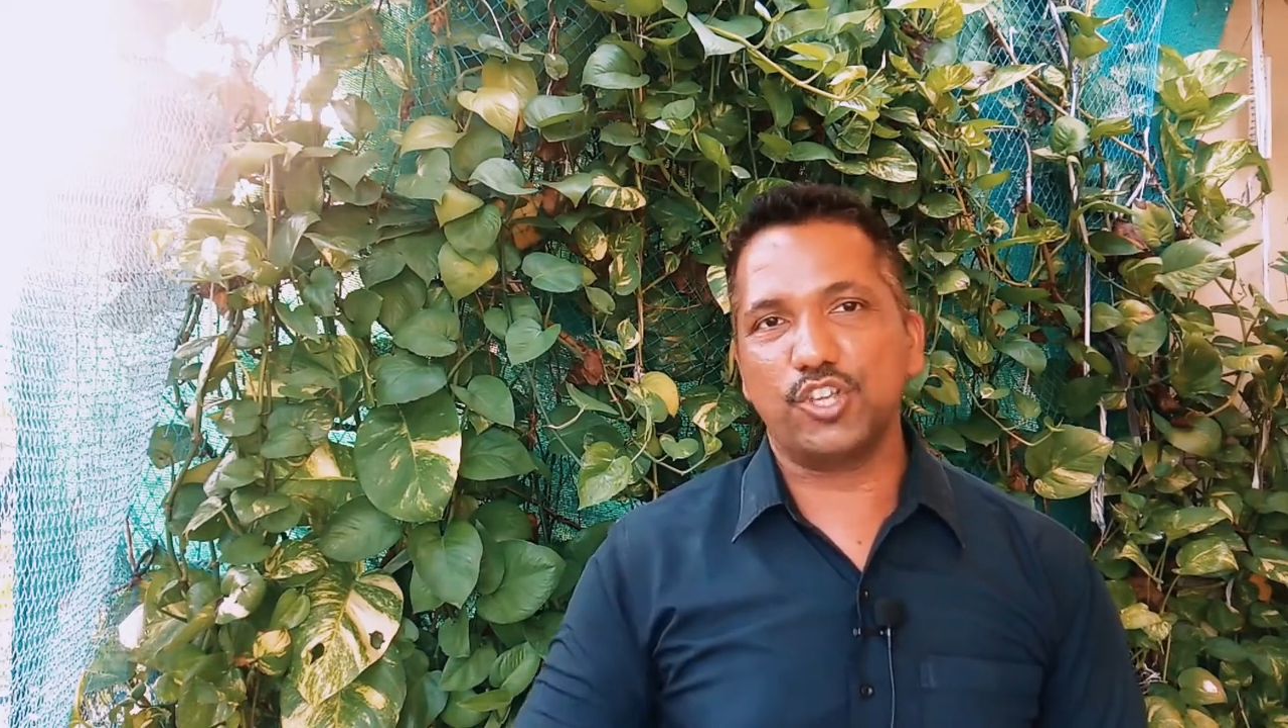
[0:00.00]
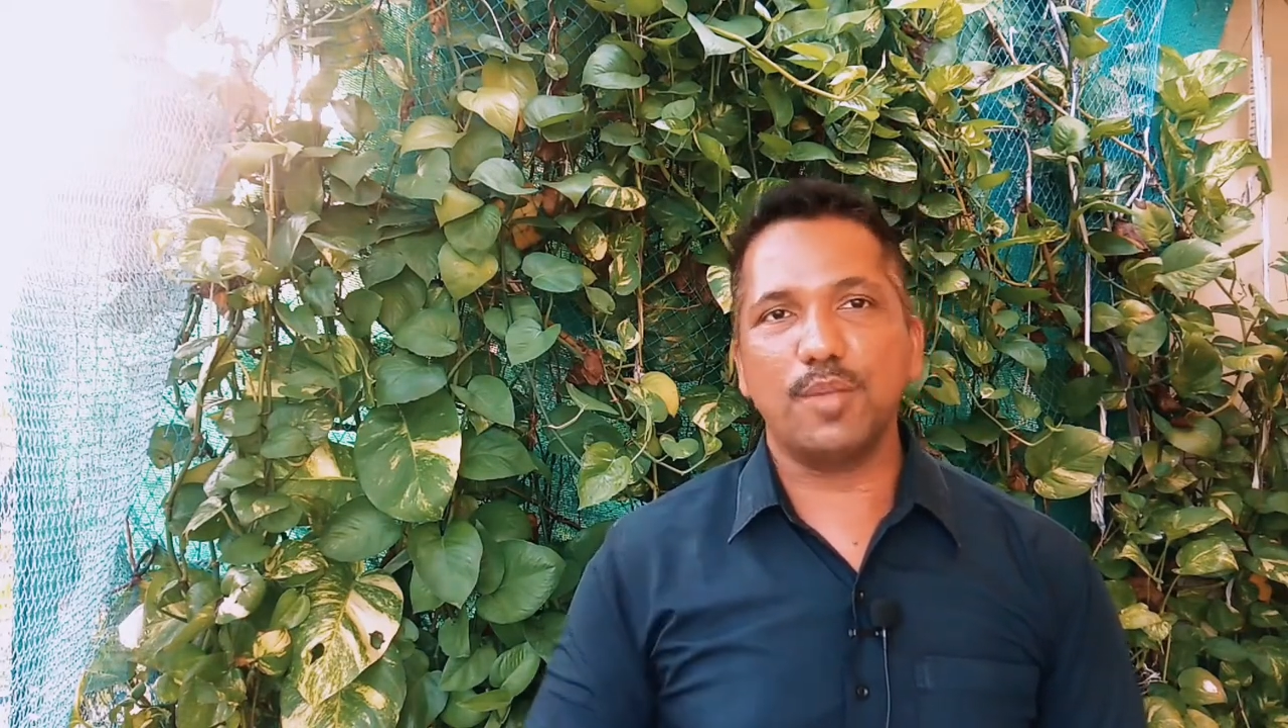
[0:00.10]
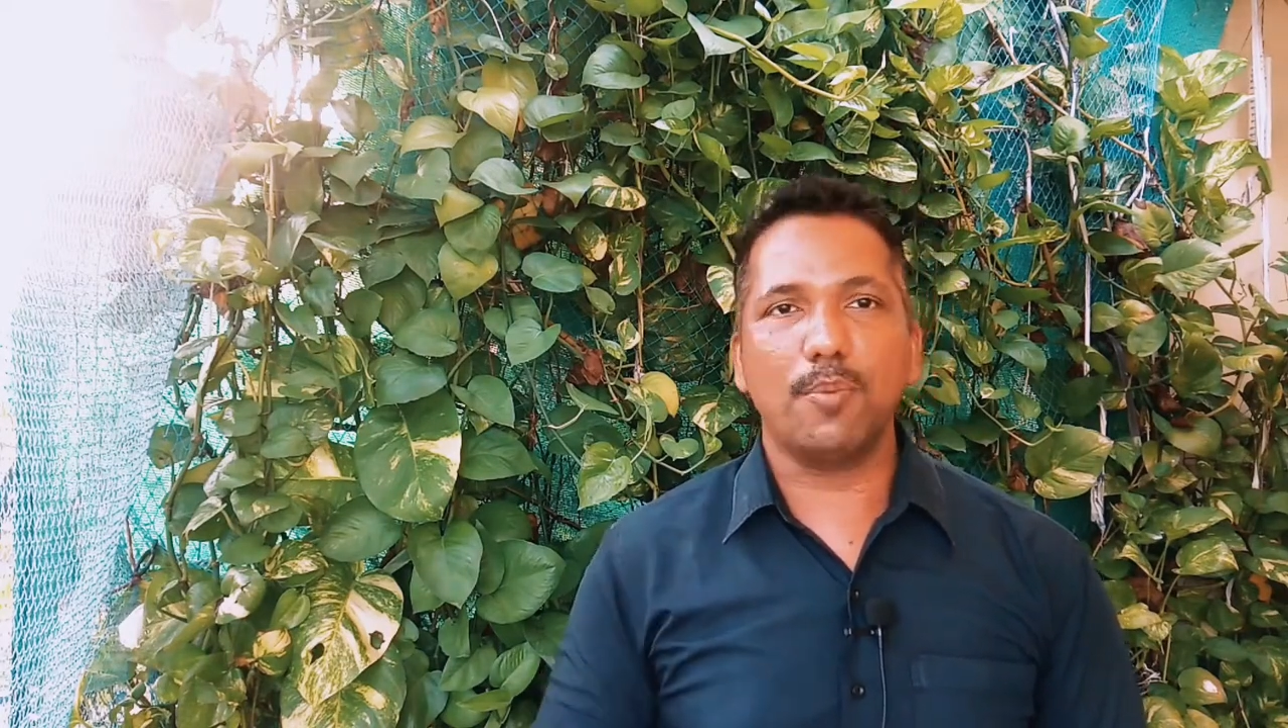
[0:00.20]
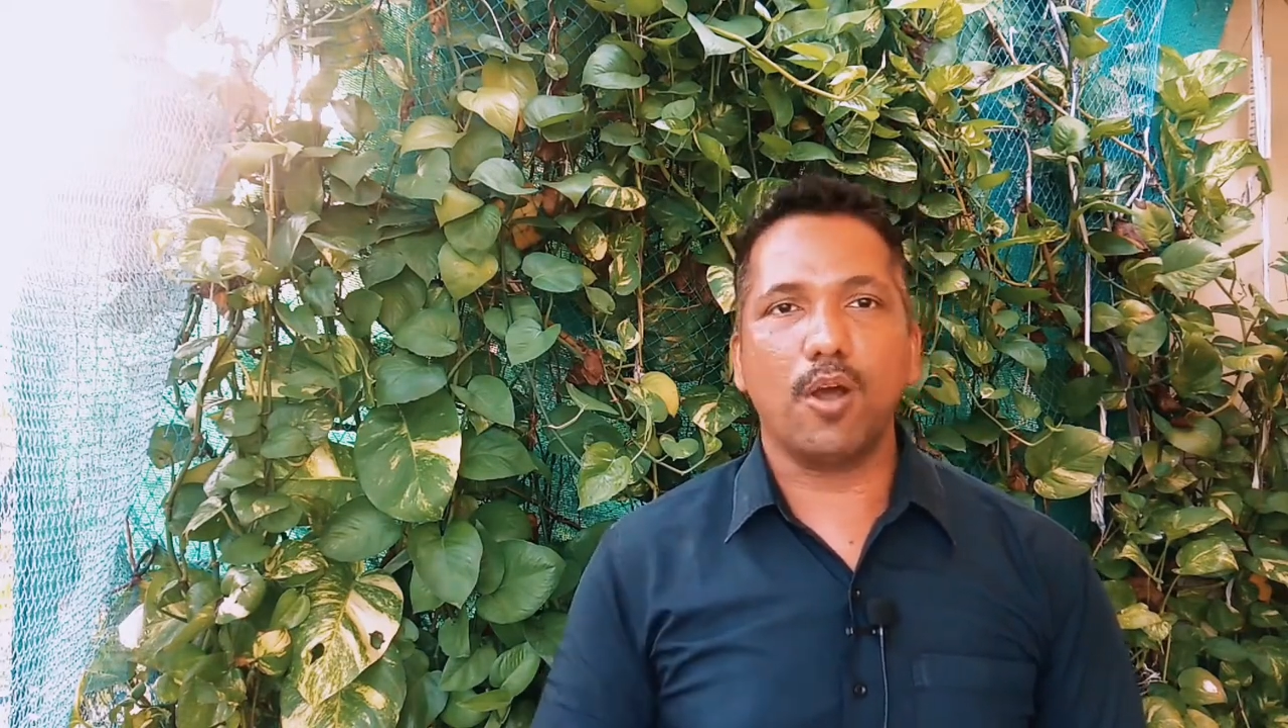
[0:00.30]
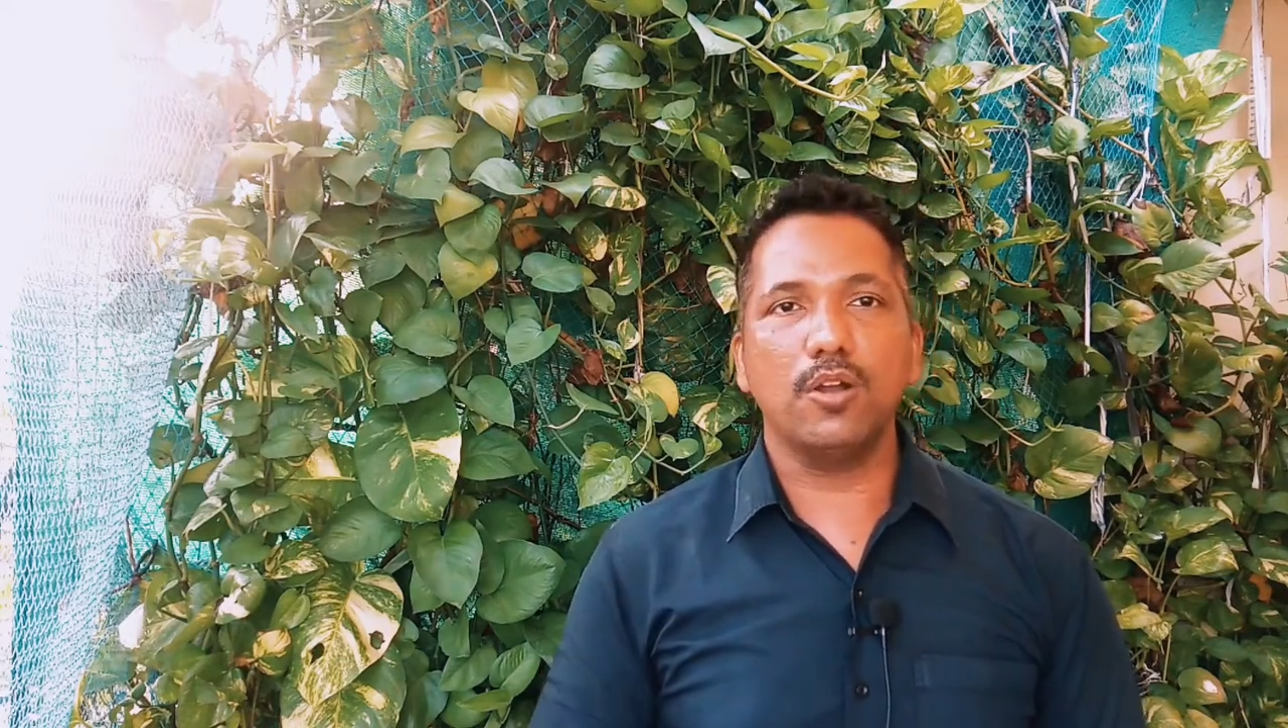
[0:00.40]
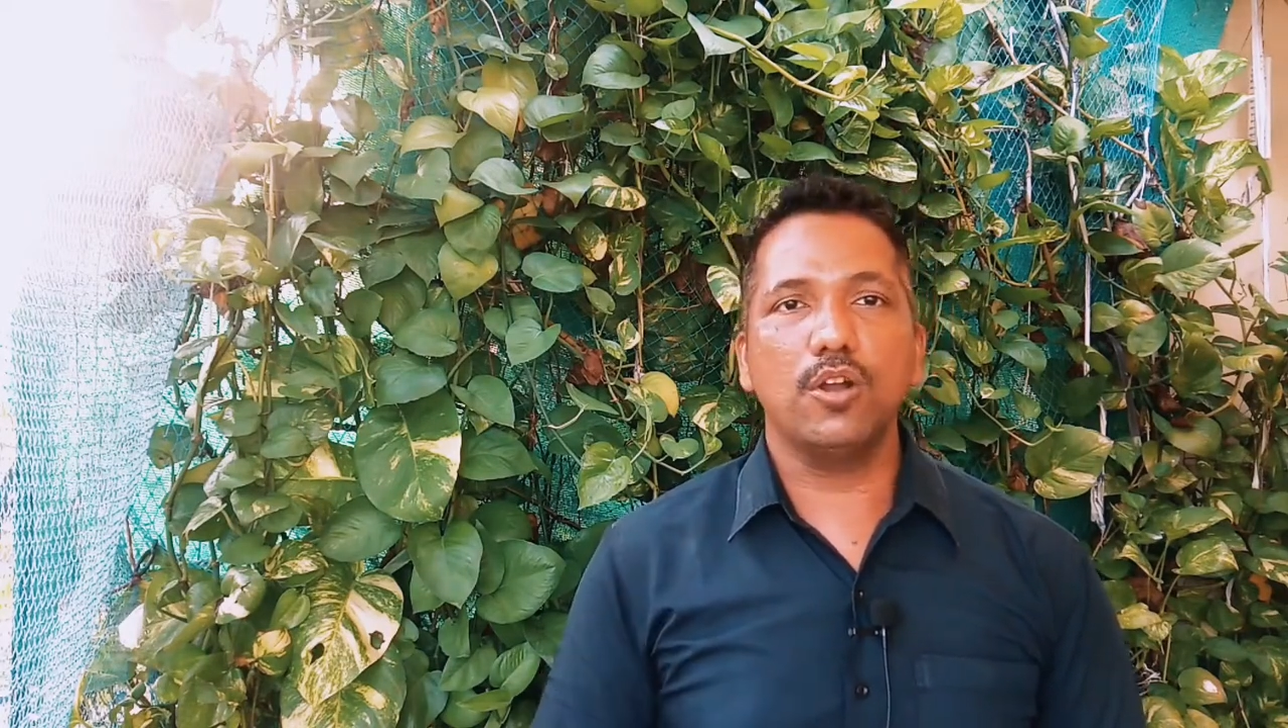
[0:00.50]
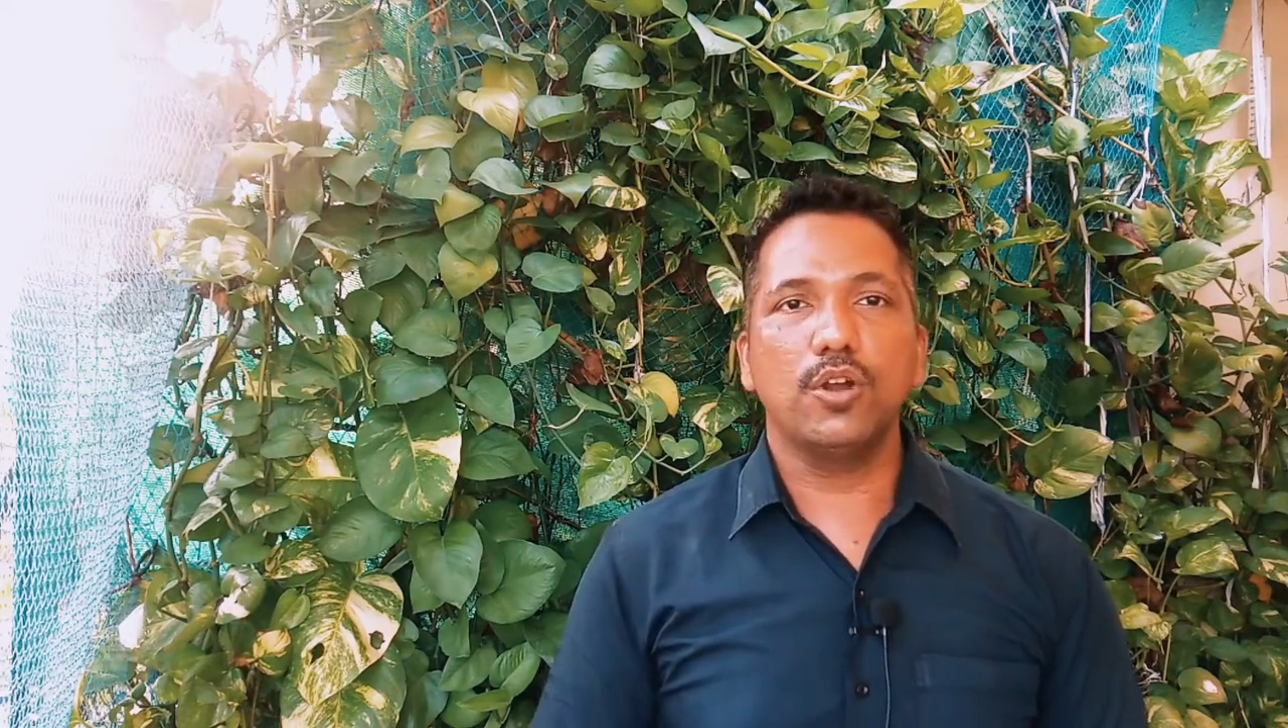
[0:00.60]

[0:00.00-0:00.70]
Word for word: keep on